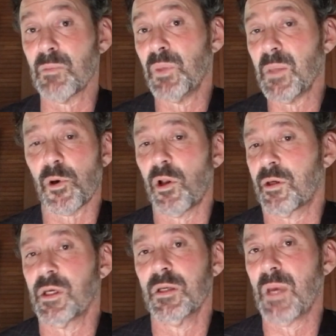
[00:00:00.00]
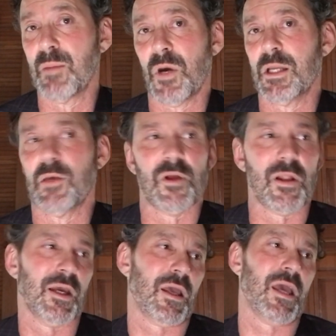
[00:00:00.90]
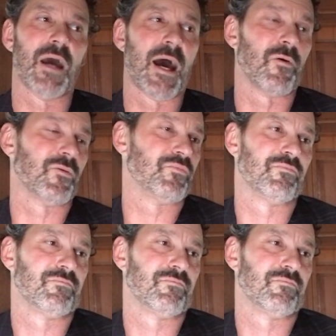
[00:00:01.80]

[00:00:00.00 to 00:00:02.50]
And people are looking to make money. They're like, hey, I'll